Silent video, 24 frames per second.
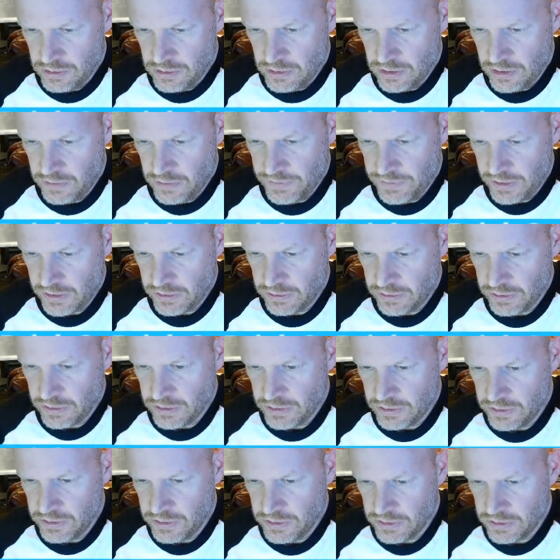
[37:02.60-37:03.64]
If I click
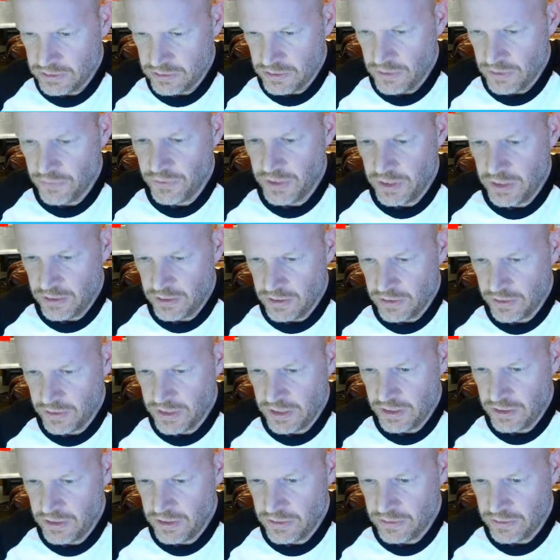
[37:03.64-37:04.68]
on this, oh, hey, okay,
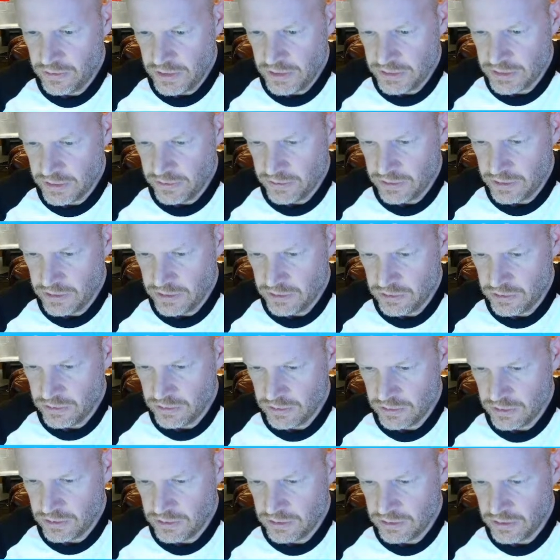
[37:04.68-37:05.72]
here, that's how I get to it,
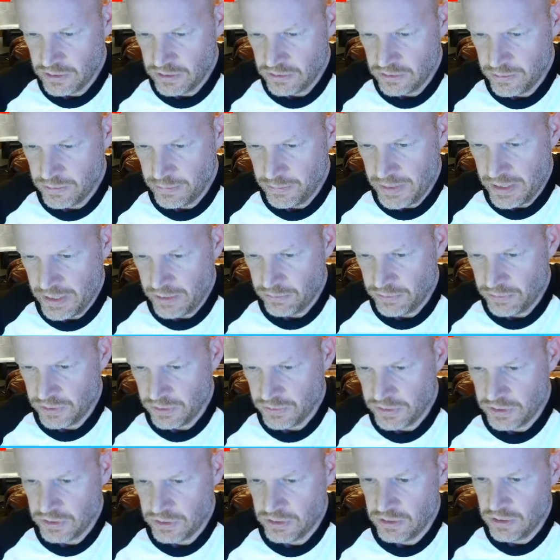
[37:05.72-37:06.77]
because there's the Batwing
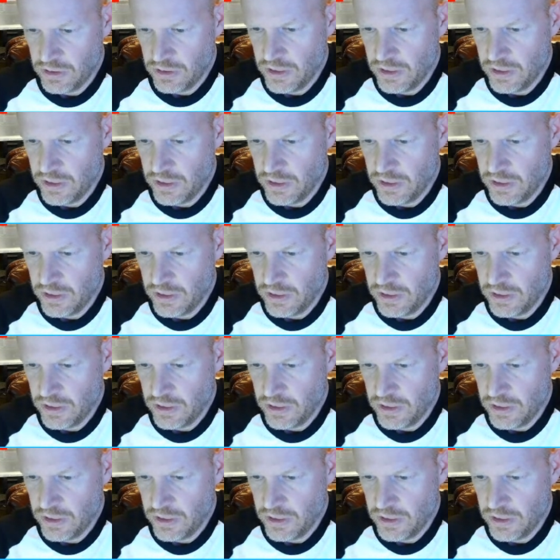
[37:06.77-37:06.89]
question.